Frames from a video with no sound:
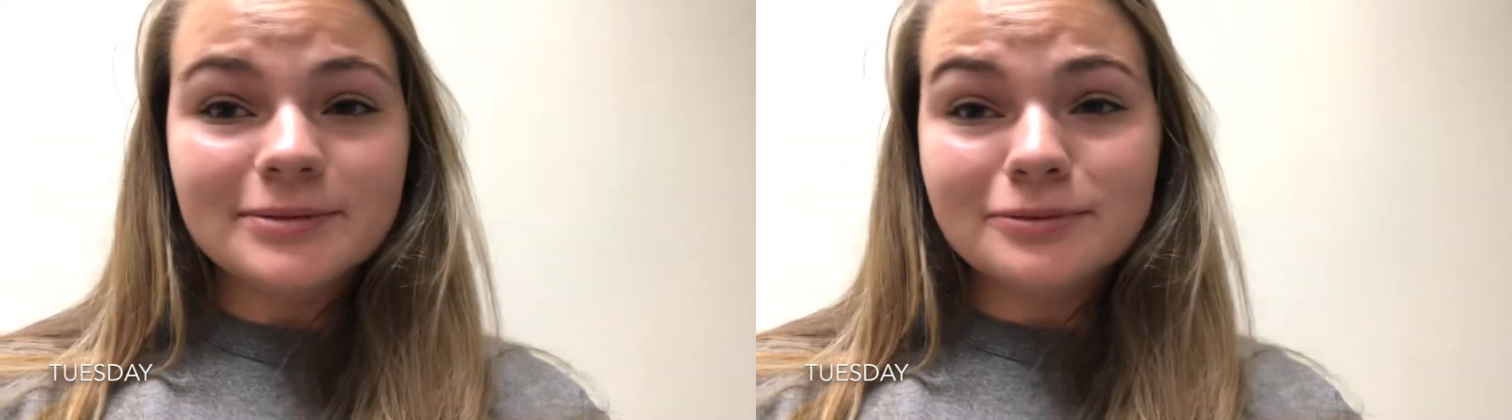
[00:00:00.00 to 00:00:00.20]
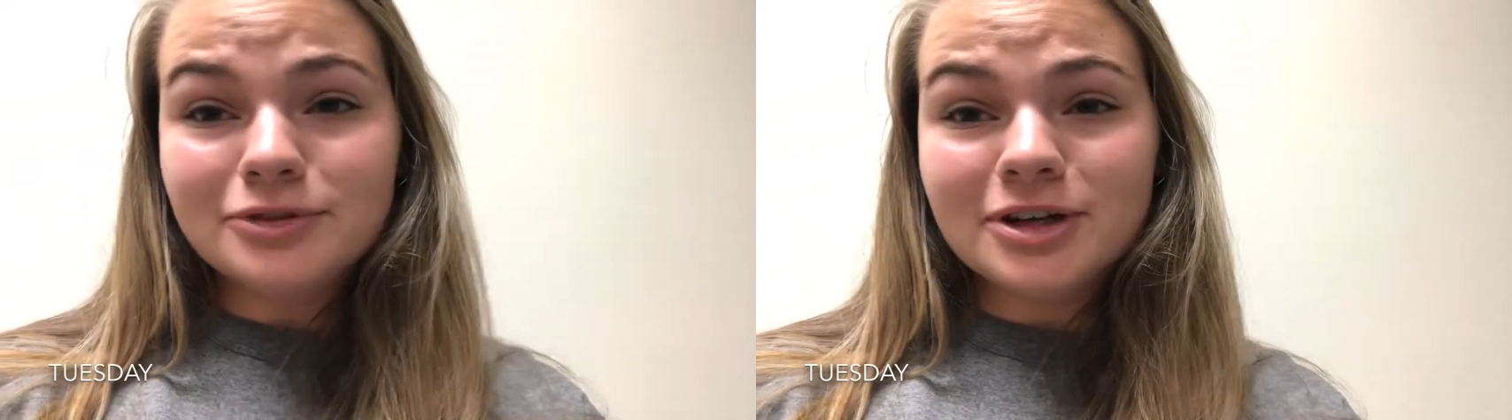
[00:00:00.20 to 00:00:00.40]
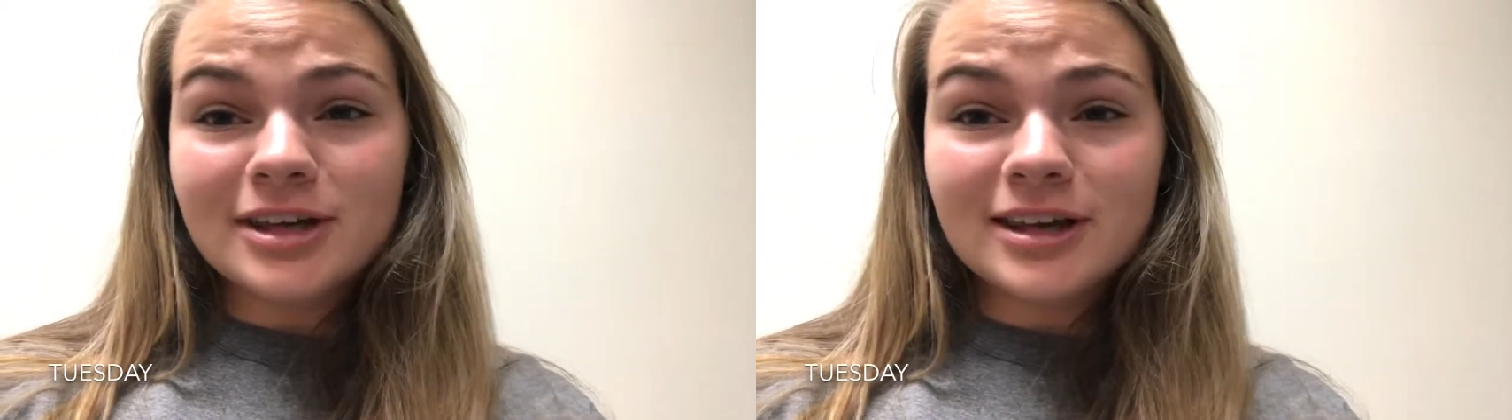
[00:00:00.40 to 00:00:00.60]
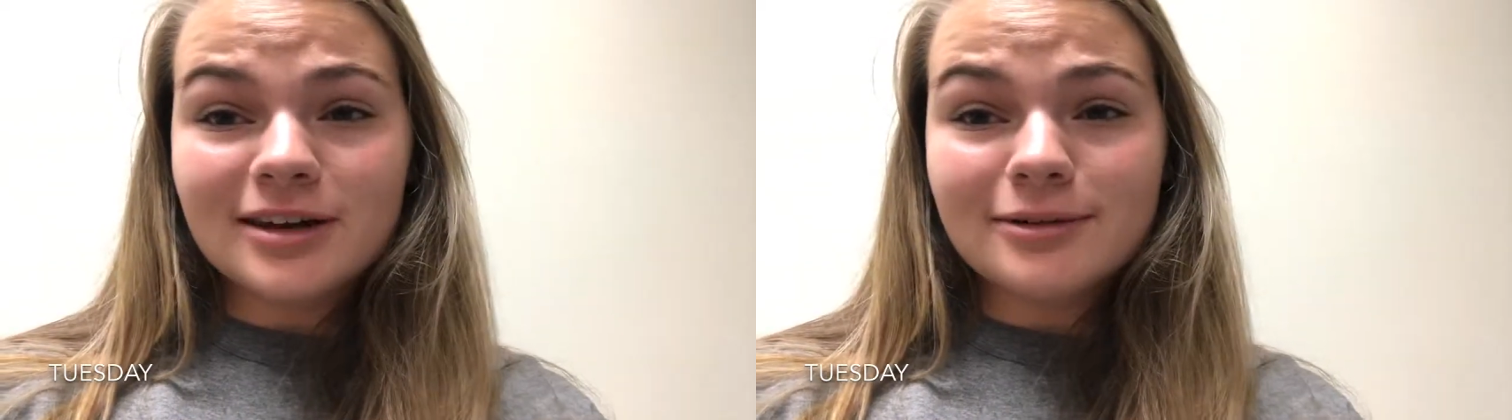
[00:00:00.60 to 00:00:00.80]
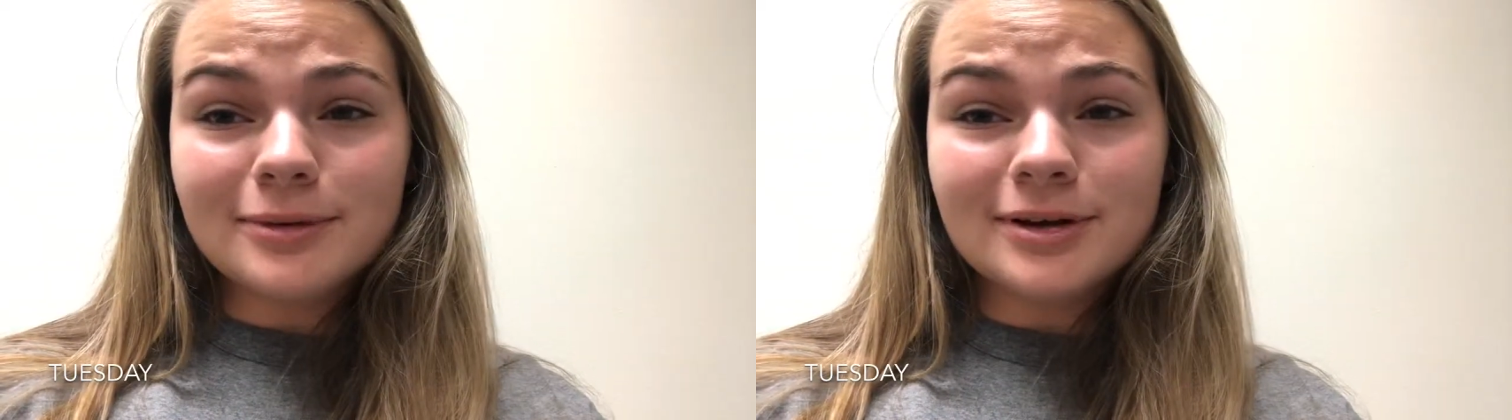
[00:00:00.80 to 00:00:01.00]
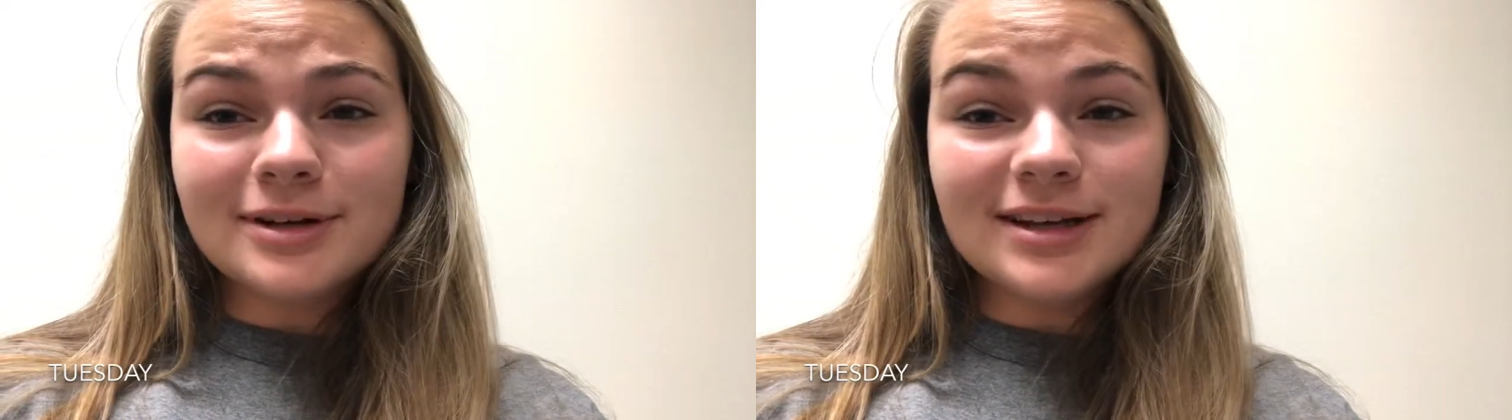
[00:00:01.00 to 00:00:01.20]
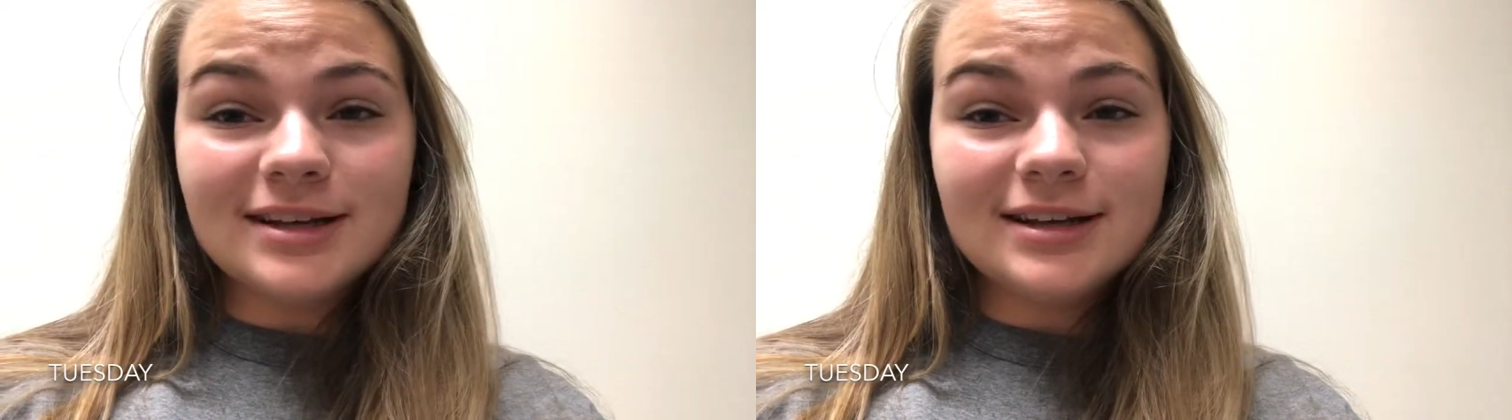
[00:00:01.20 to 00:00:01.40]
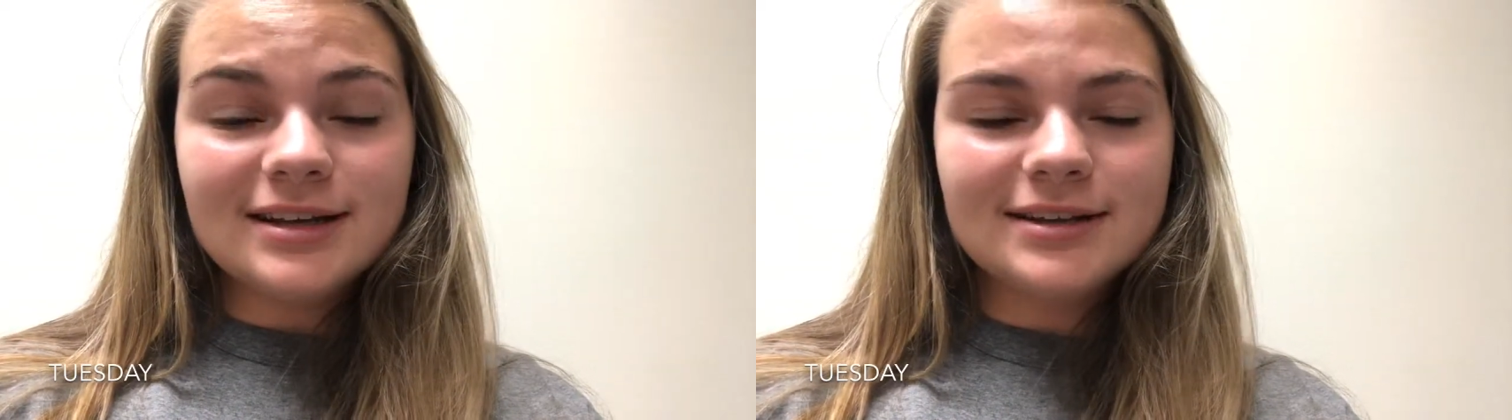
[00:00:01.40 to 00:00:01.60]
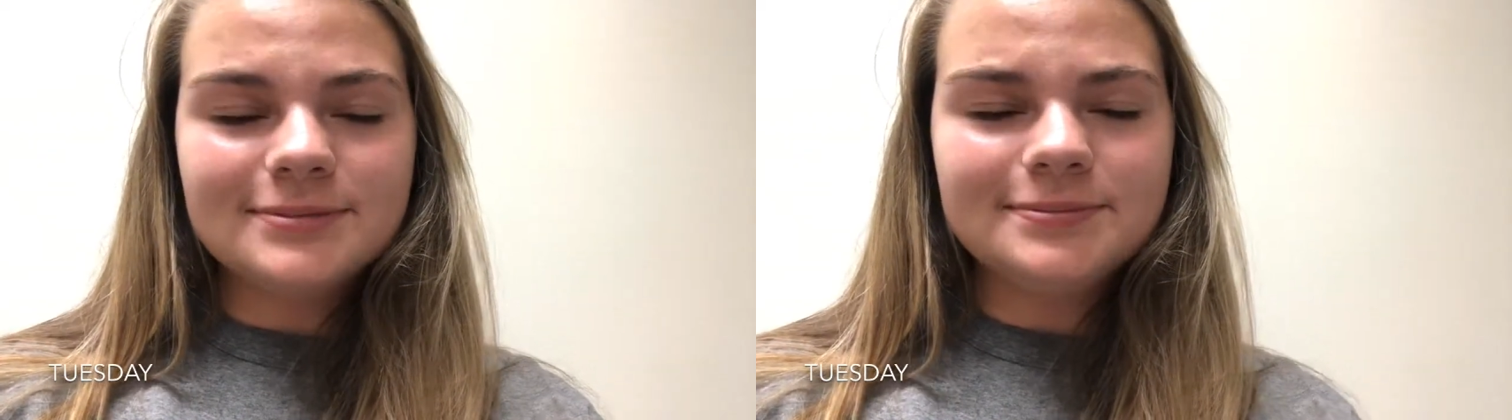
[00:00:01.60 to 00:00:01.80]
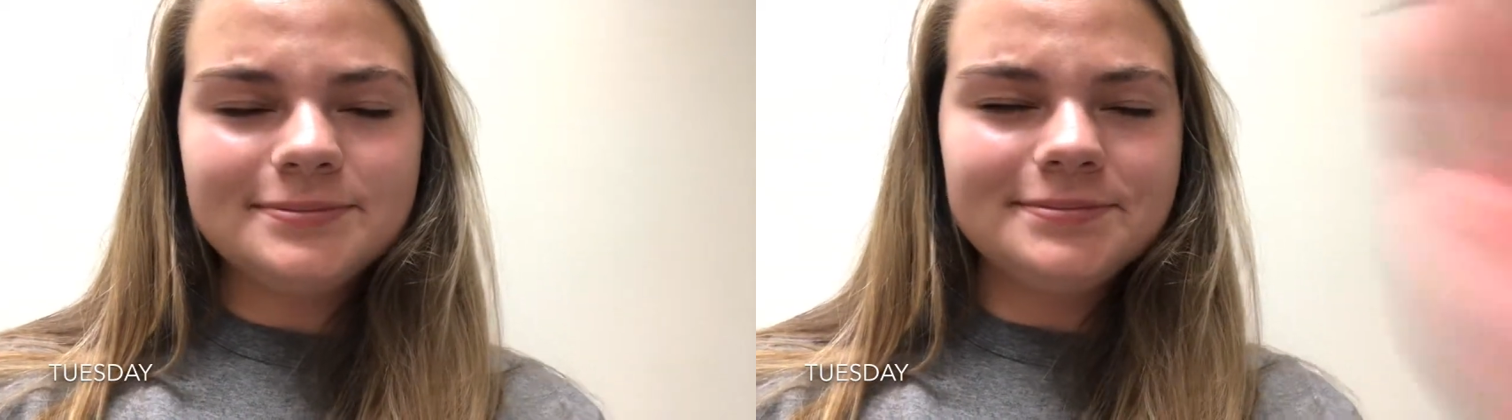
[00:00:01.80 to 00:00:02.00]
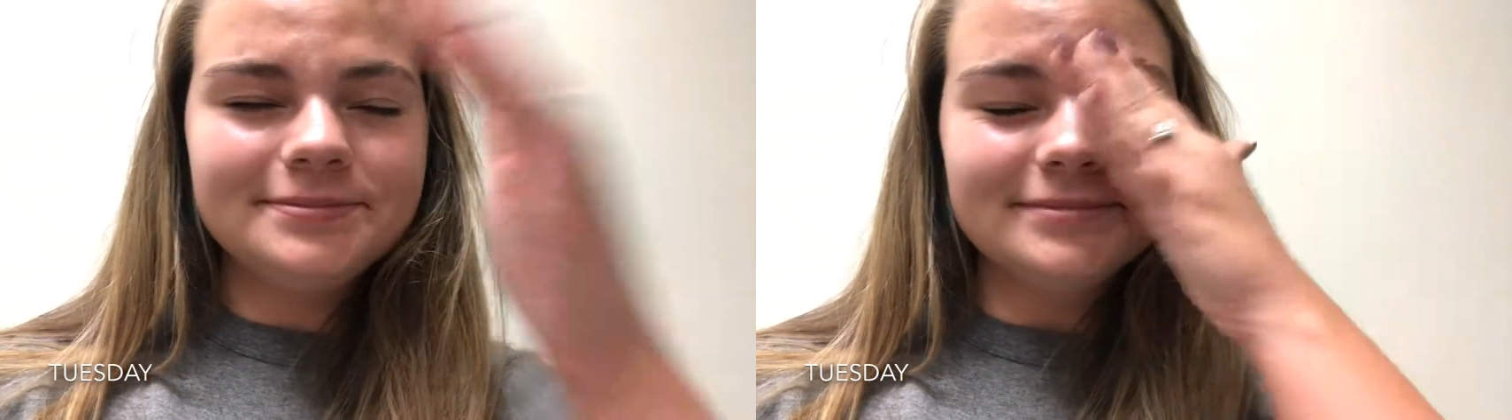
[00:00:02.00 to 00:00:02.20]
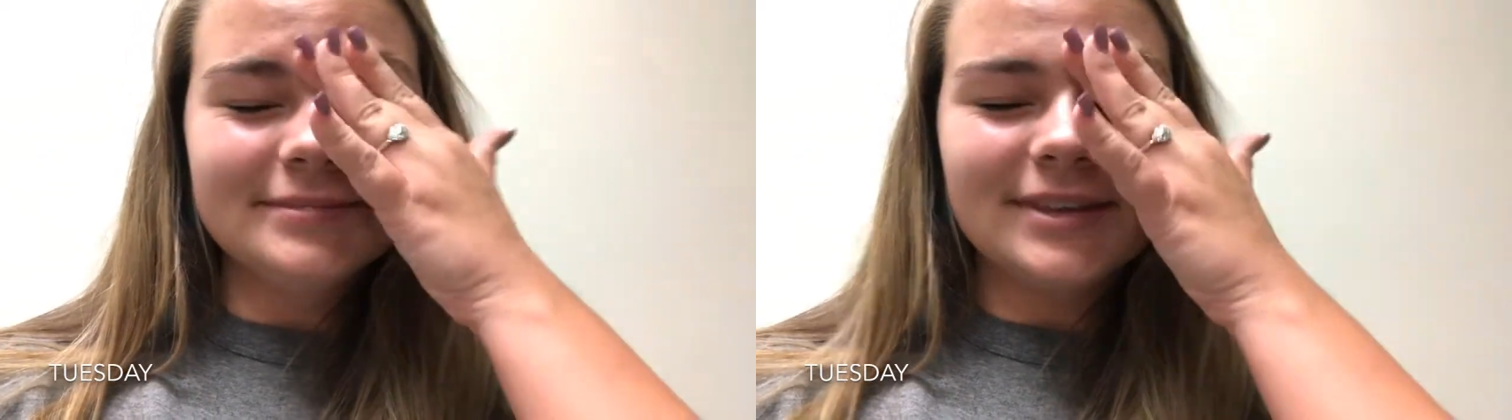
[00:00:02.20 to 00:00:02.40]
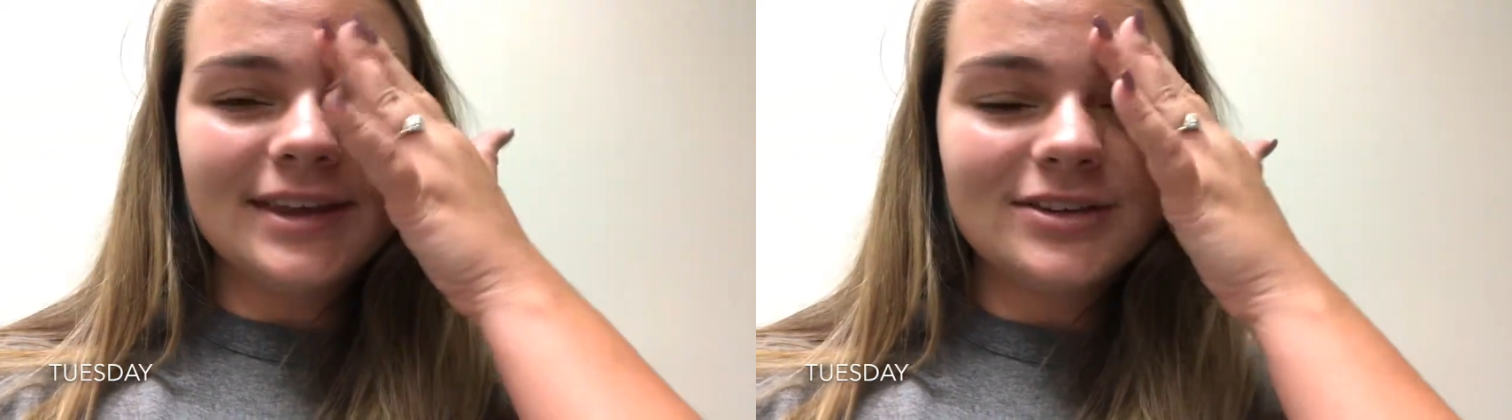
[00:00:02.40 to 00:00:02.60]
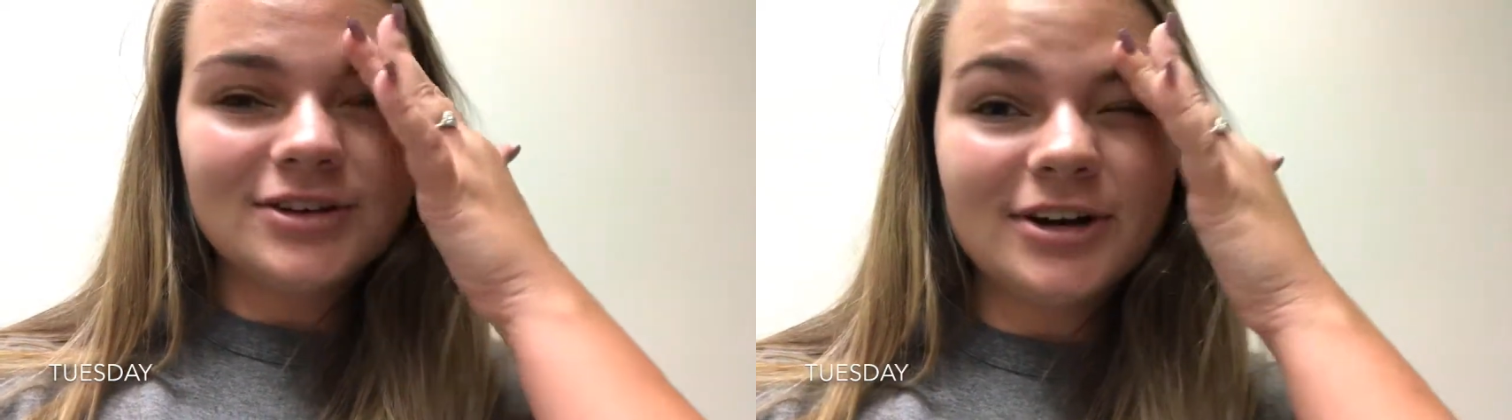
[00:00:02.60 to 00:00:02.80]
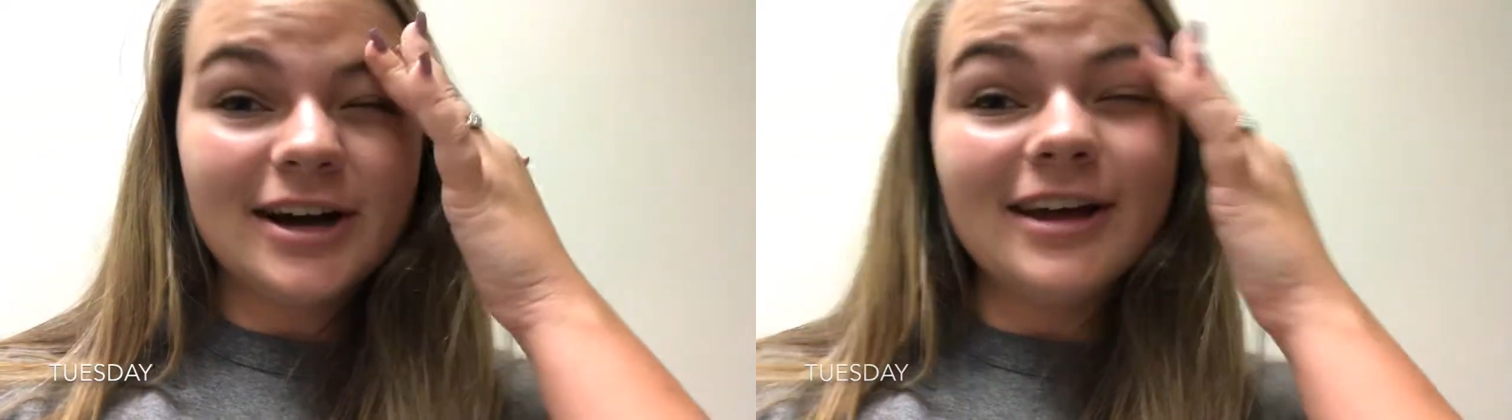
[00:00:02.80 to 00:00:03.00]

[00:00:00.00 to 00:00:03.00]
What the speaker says: I'm freaking out about it. It's all